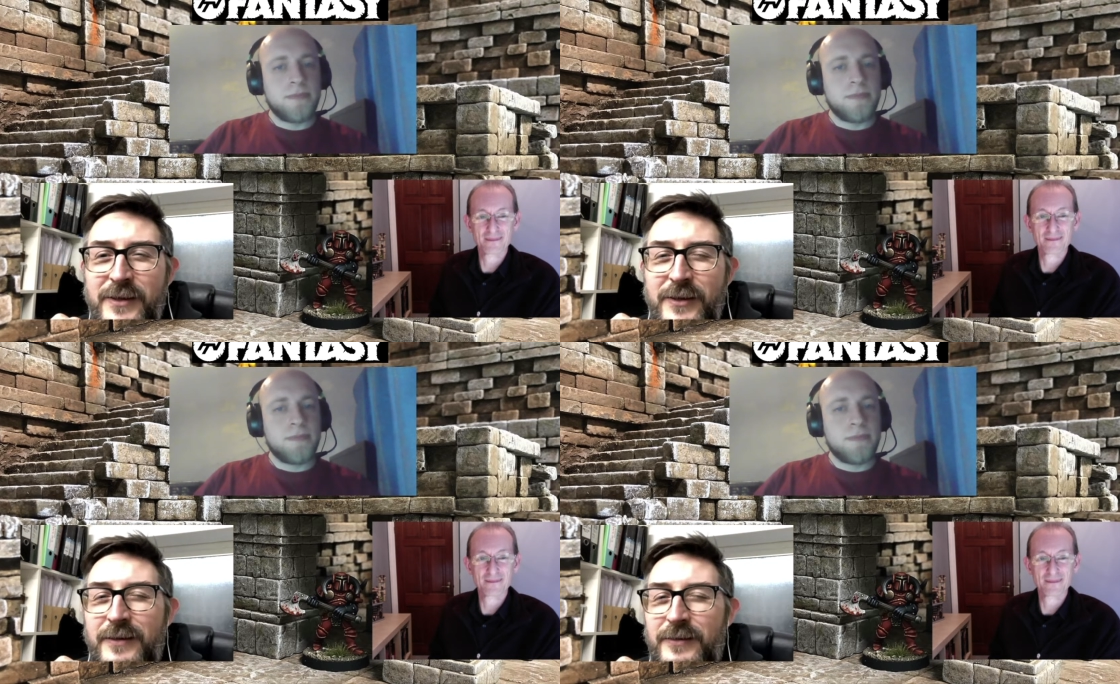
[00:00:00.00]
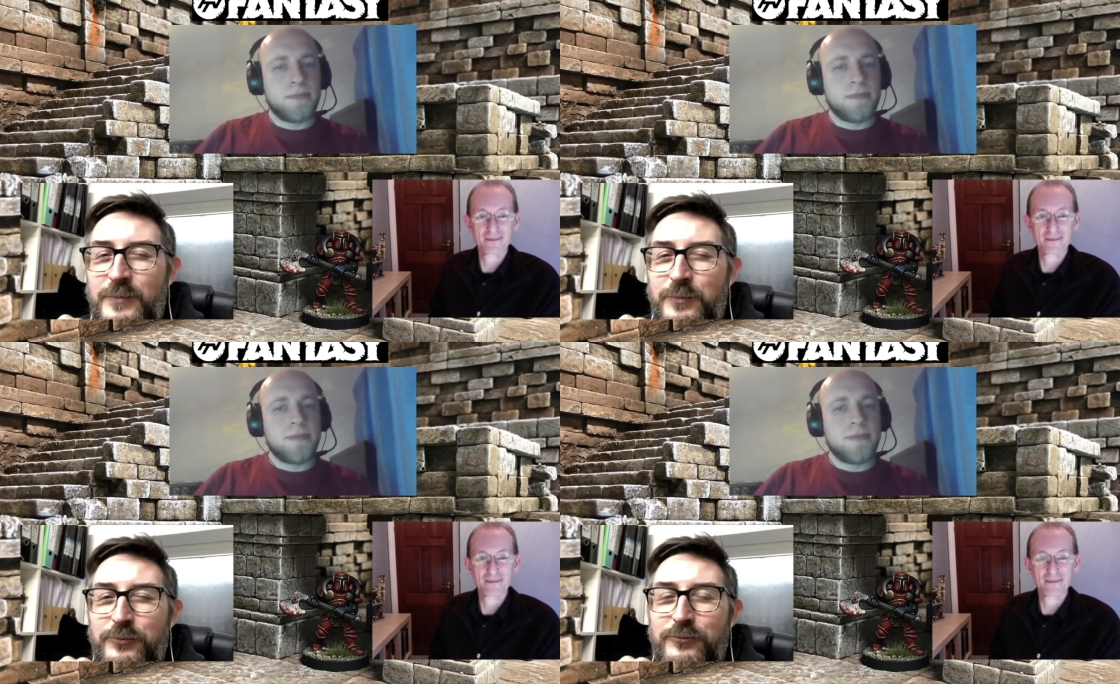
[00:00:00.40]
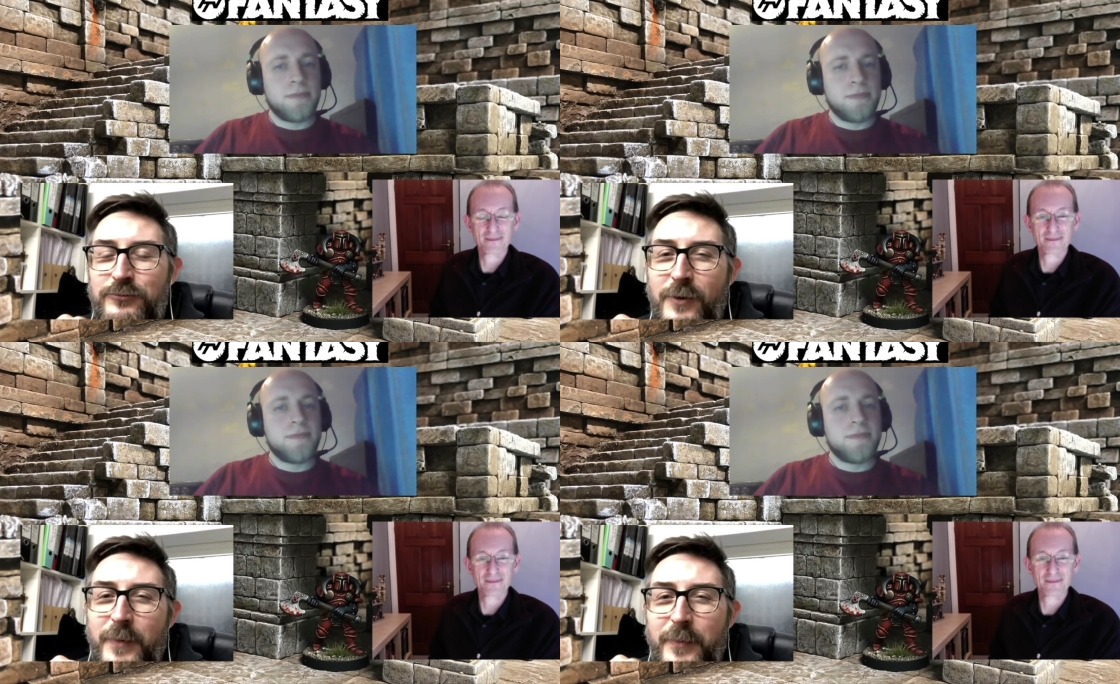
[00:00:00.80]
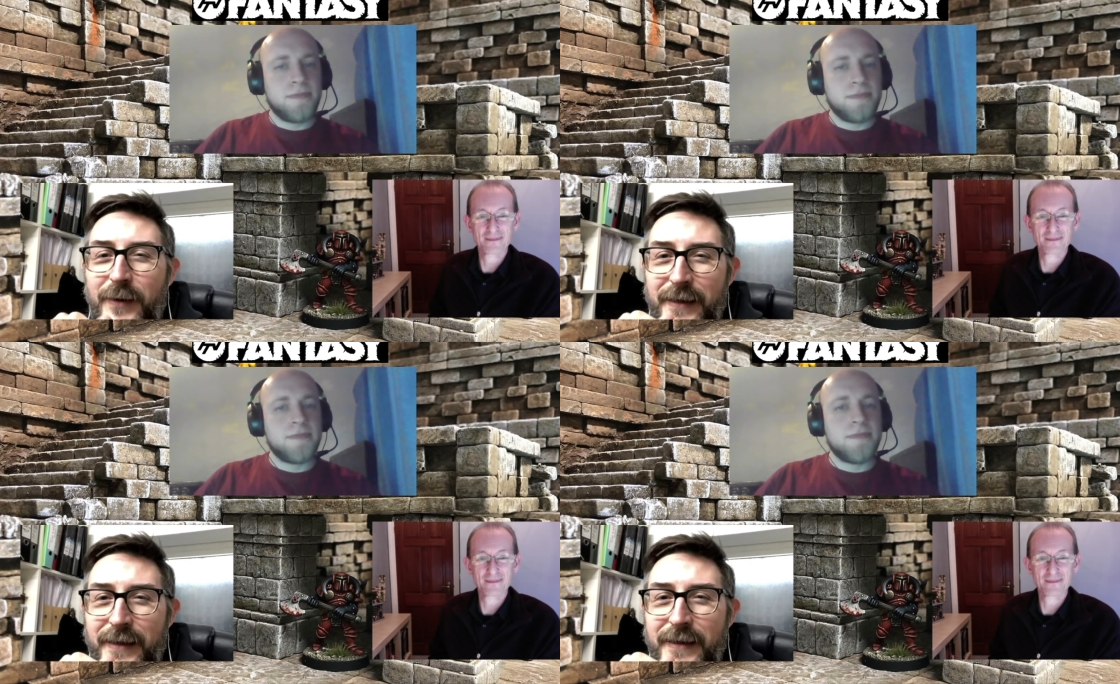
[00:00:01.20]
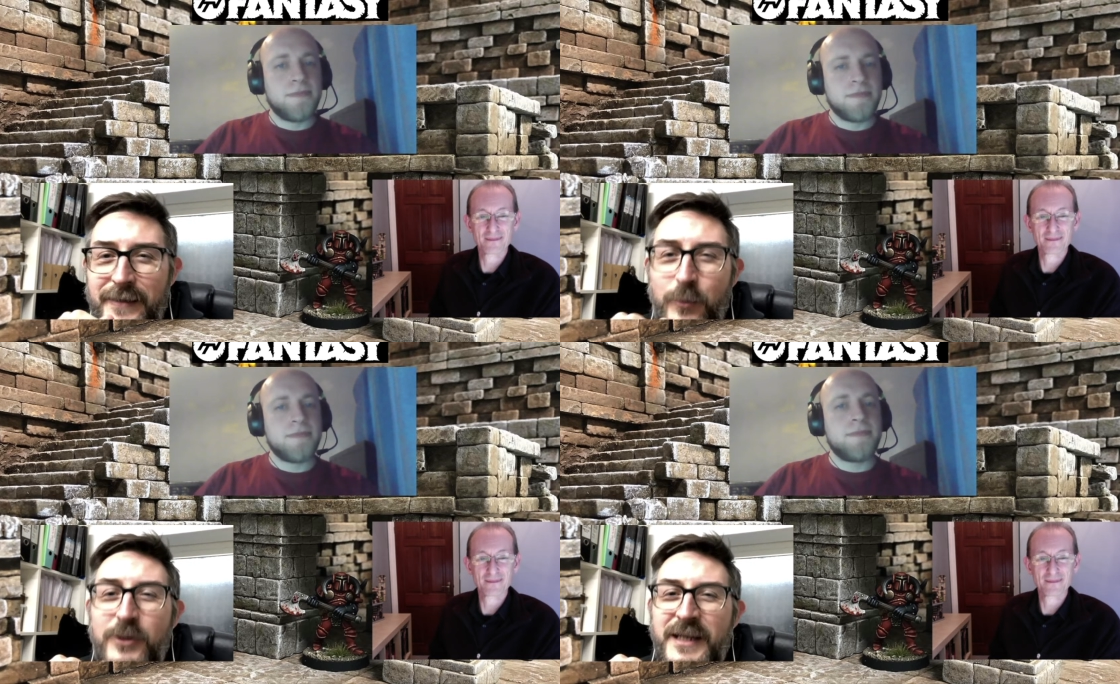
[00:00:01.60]
Speaker 1: You could probably,
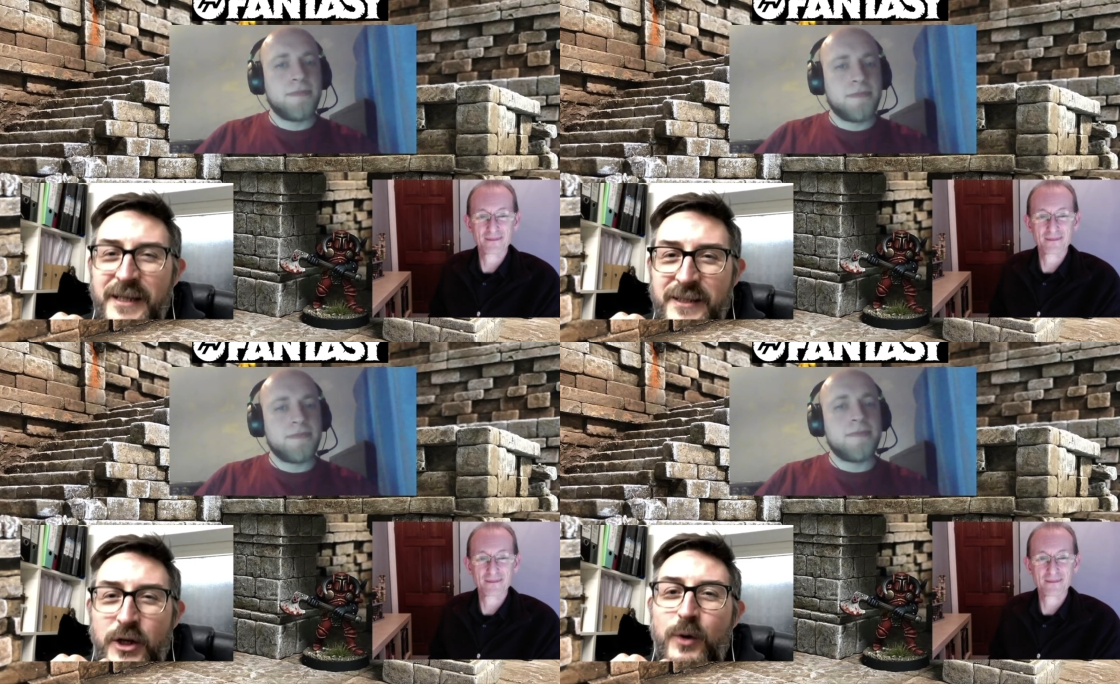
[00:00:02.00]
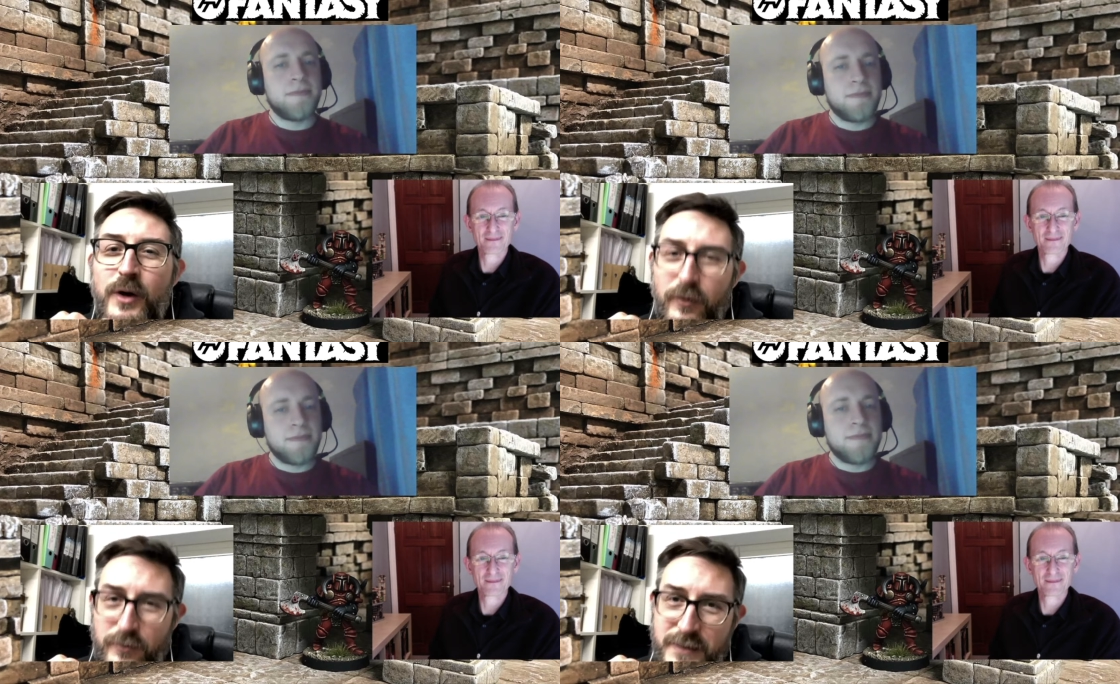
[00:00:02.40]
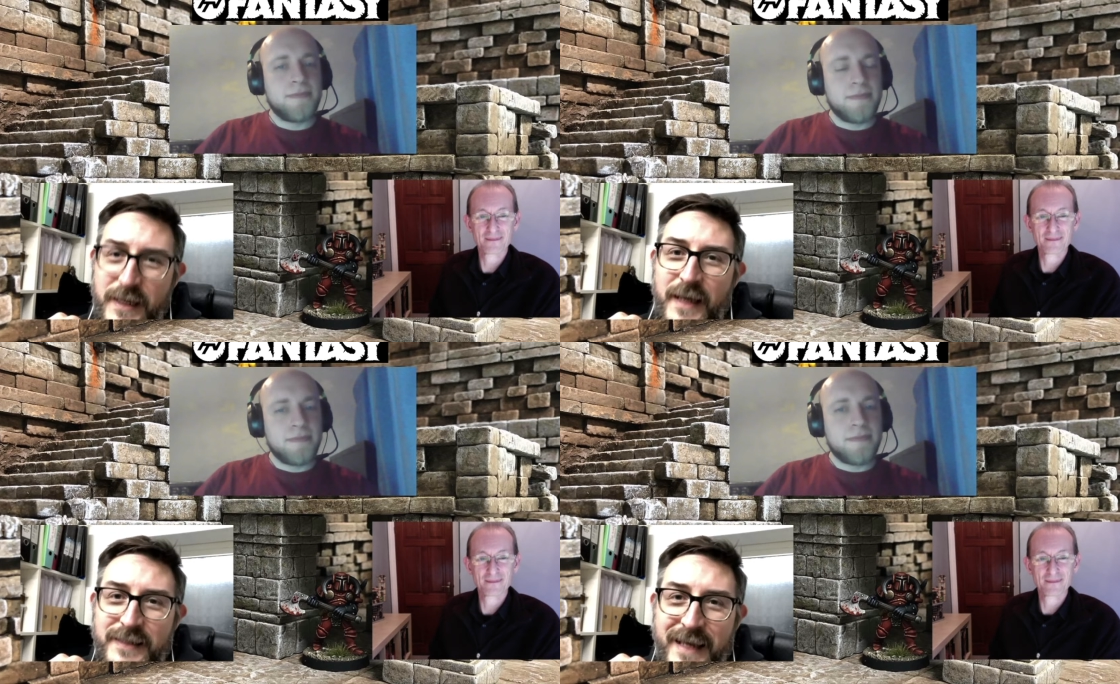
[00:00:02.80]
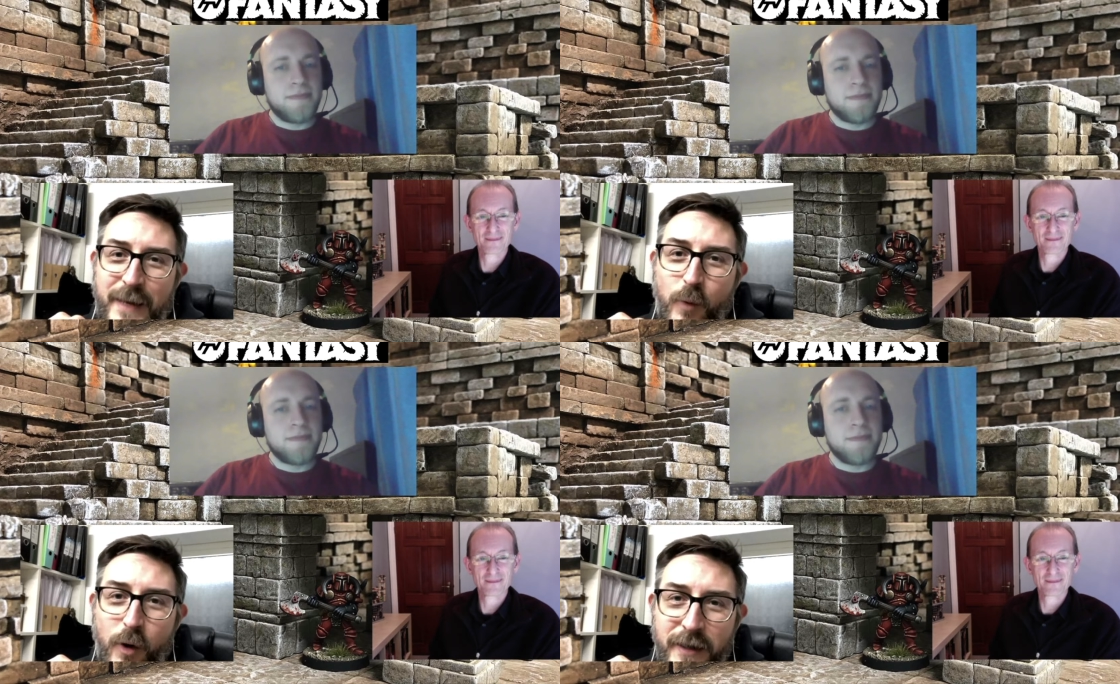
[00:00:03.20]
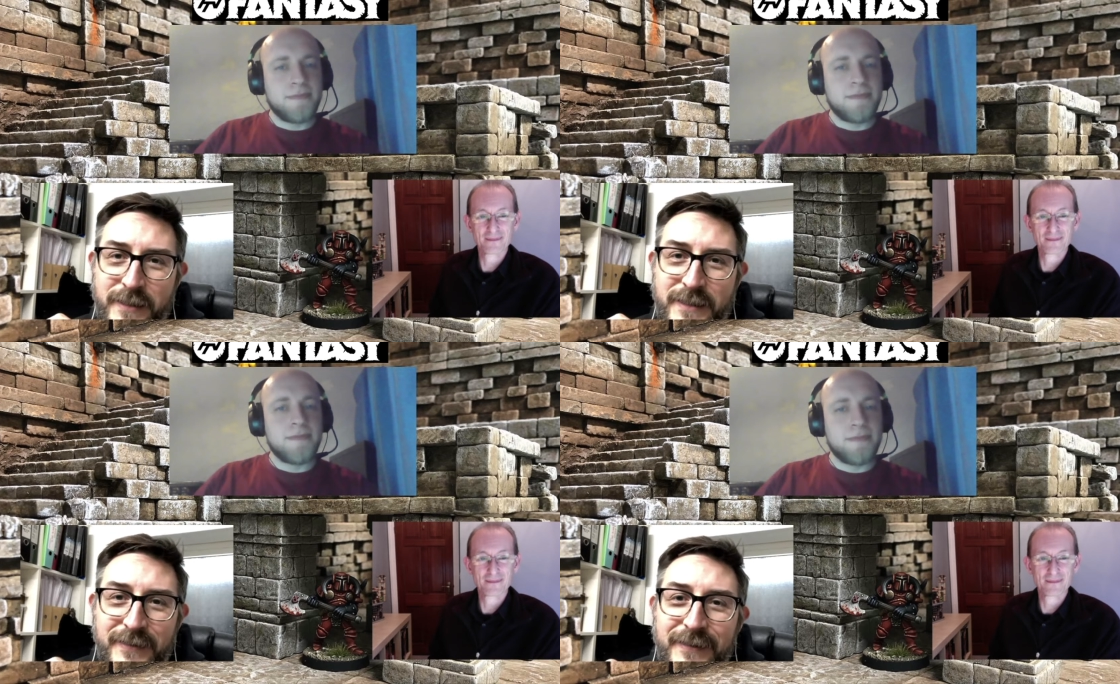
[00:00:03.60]
it wouldn't take you too long to get to
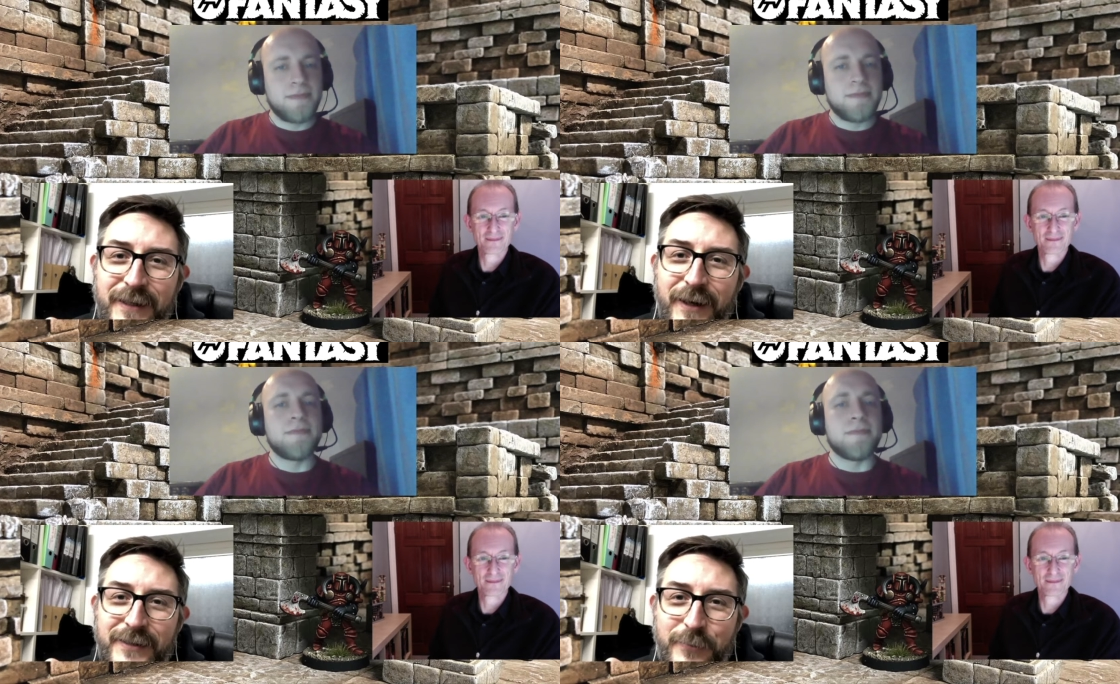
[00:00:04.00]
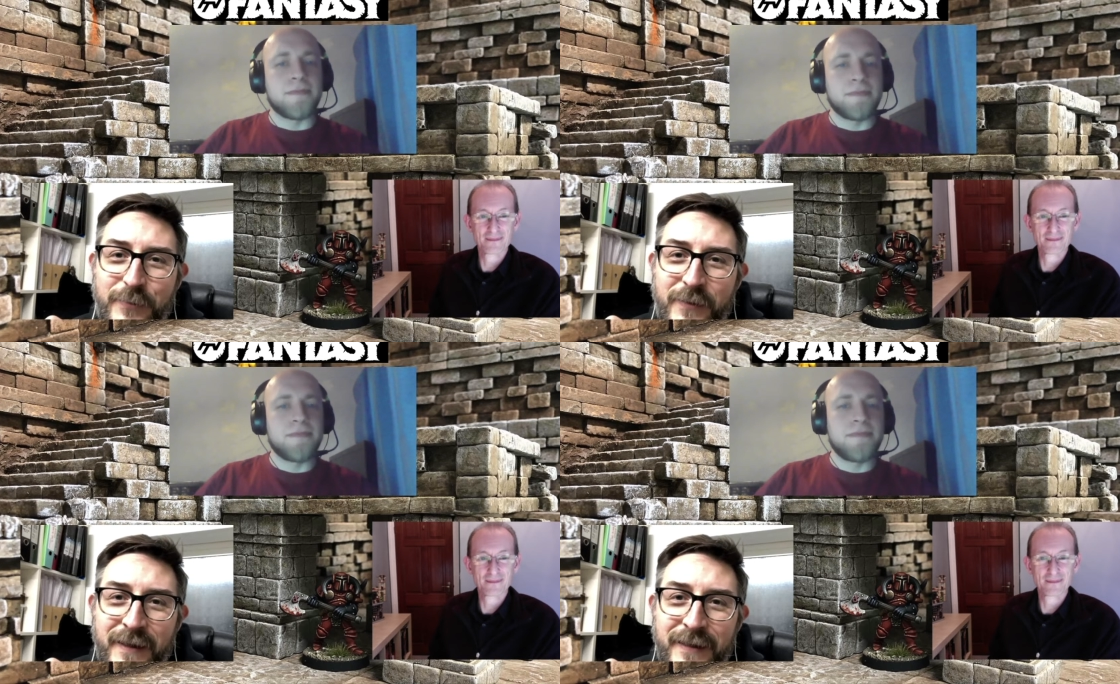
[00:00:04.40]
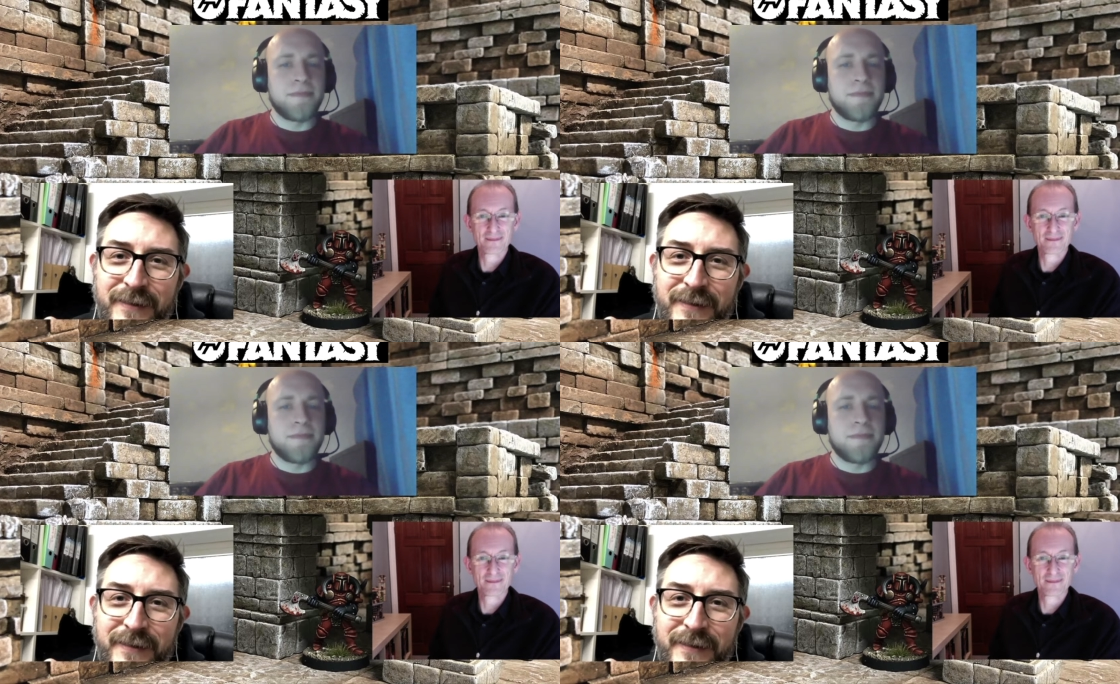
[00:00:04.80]
Samwise, I don't think,